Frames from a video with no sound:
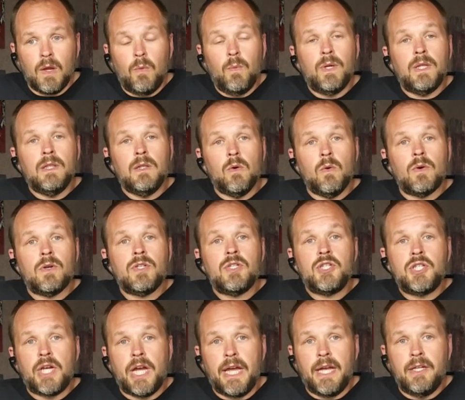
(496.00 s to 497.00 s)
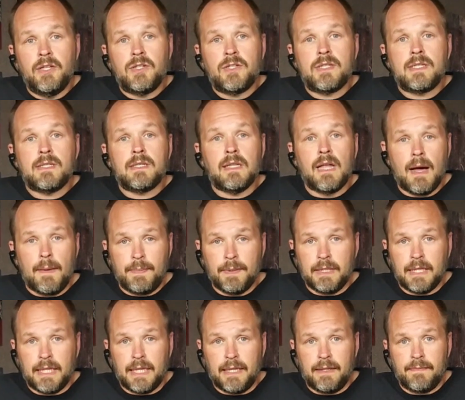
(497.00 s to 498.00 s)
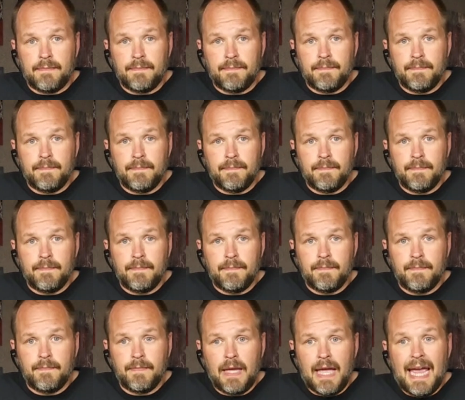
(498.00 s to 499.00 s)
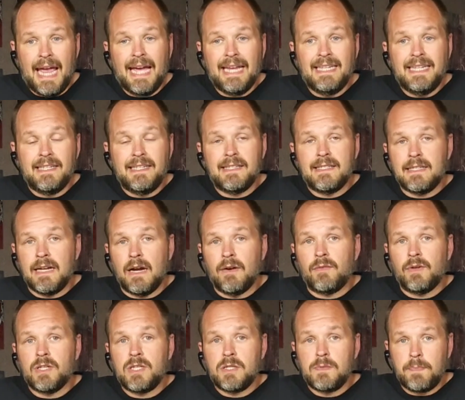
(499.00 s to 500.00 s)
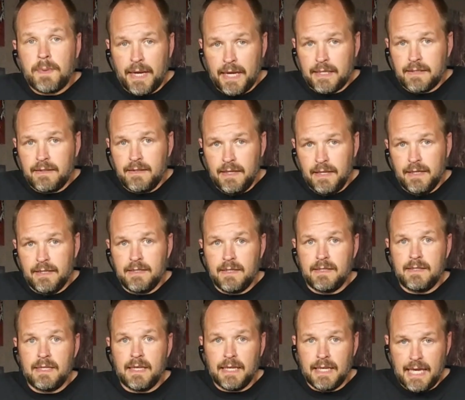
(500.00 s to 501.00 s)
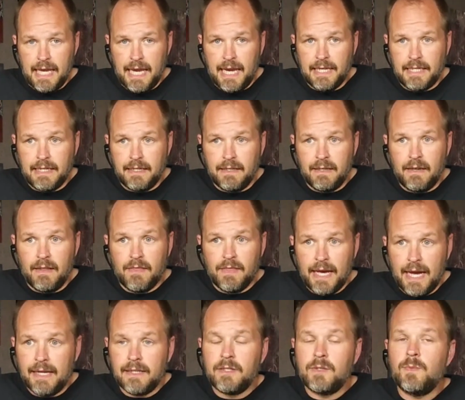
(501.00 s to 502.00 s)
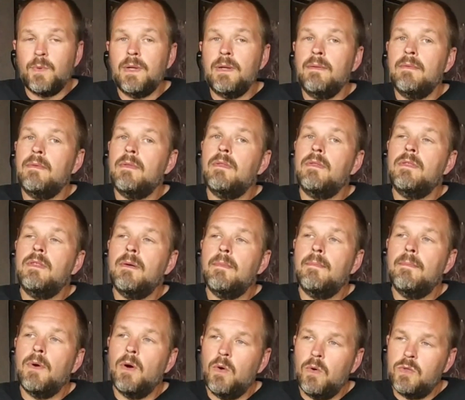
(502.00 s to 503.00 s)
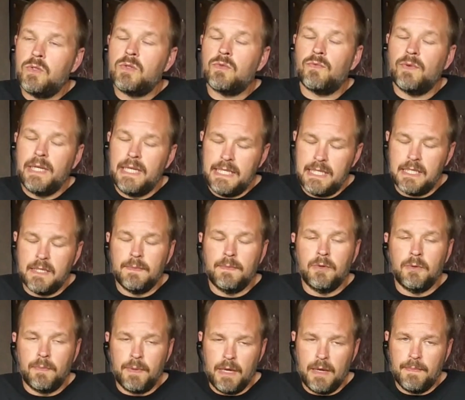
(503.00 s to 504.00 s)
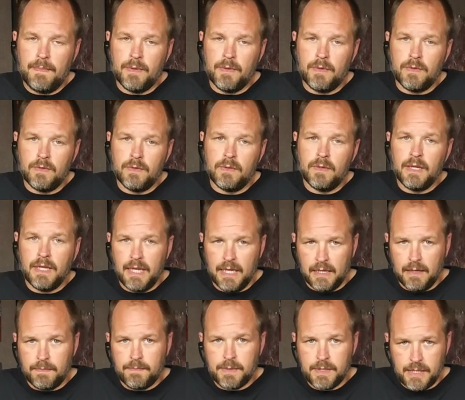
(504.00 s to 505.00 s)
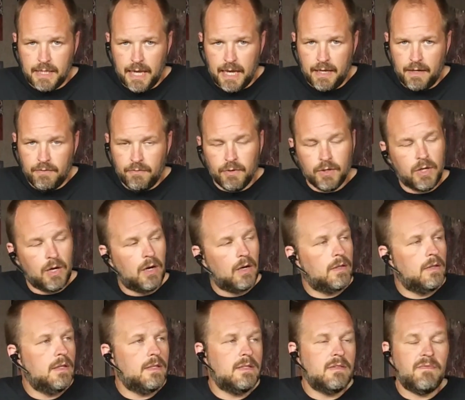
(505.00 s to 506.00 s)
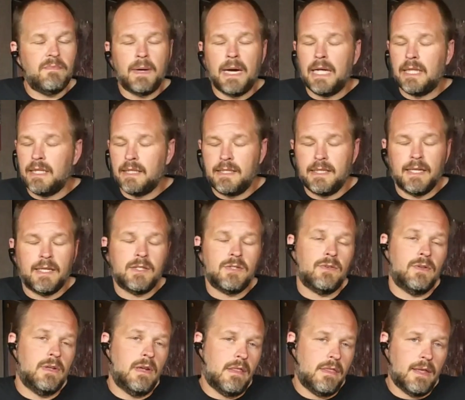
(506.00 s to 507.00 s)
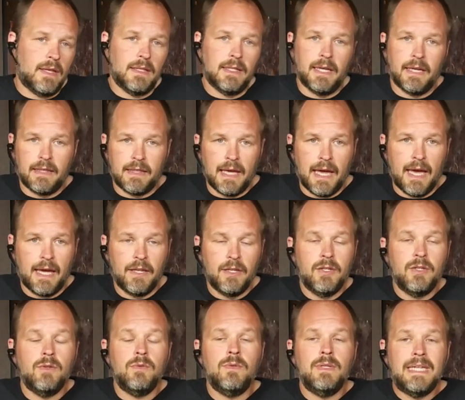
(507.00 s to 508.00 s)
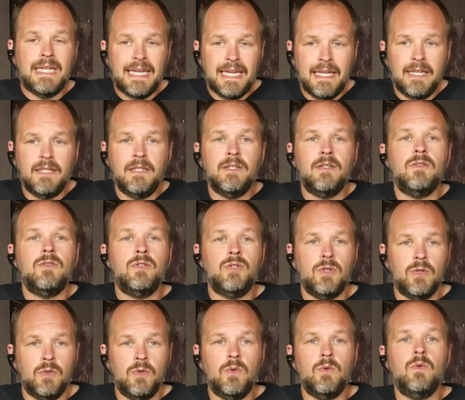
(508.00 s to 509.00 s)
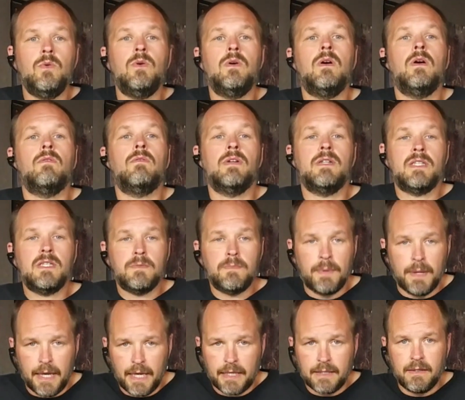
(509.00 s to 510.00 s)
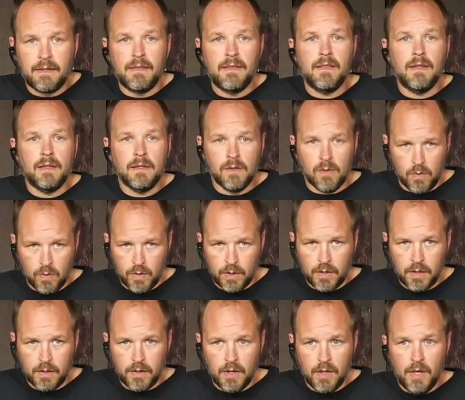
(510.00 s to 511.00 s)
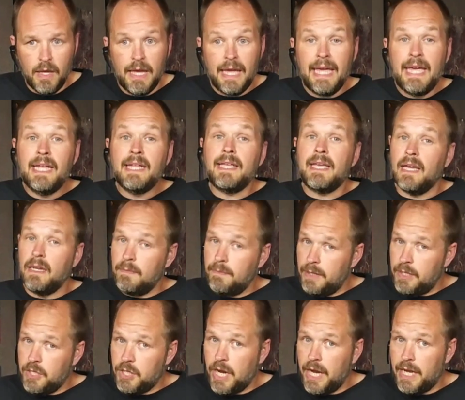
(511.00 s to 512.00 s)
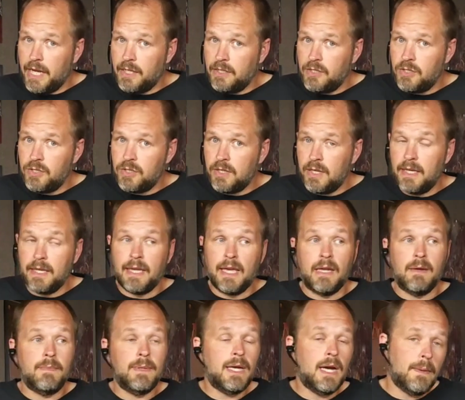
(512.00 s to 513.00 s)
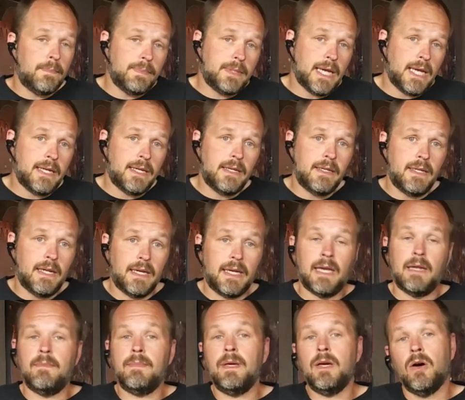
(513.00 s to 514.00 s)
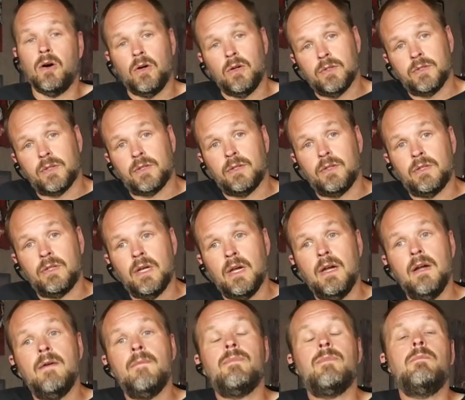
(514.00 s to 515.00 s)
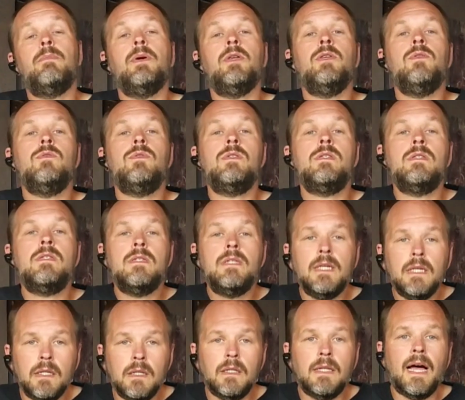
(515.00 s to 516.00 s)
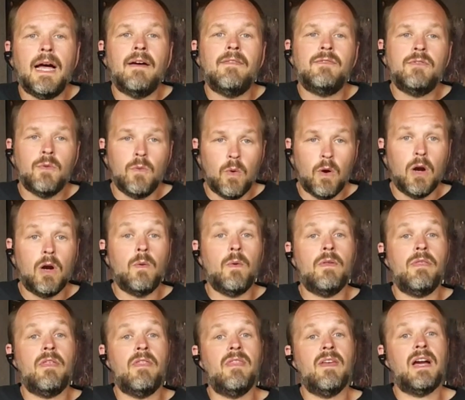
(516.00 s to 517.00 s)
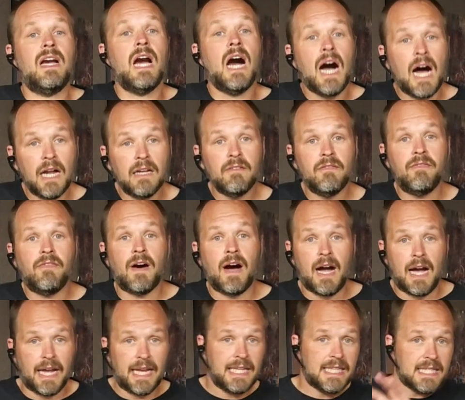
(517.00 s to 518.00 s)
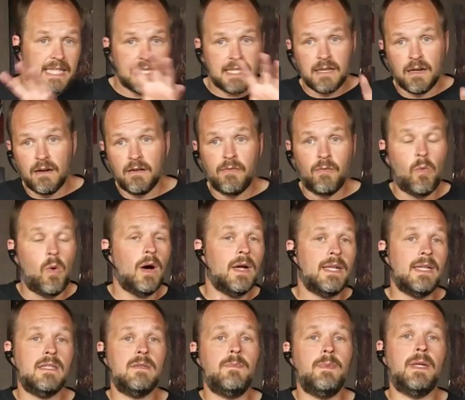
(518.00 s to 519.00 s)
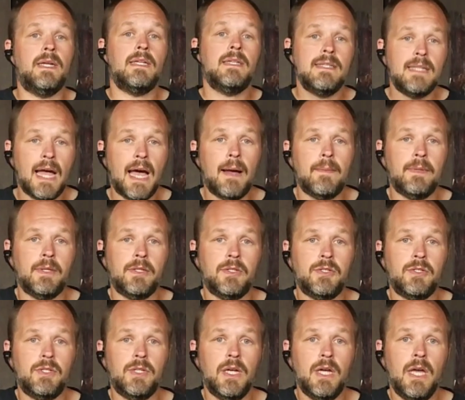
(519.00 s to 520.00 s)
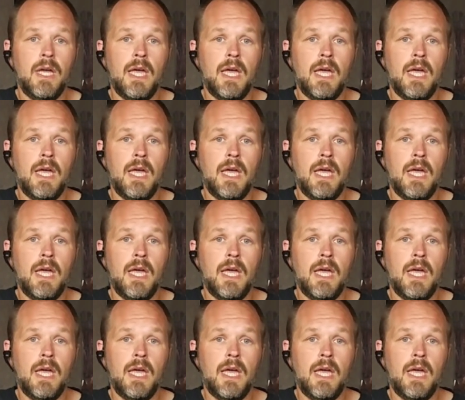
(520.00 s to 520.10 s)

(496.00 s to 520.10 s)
when lore is changed sloppily and it does not respect the existing canon, that's when the most reasonable people get upset, regardless of politics or anything like that. You need to respect the lore. It can be changed, it can be updated, it can be altered, but you still have to work within the confines of what has been established.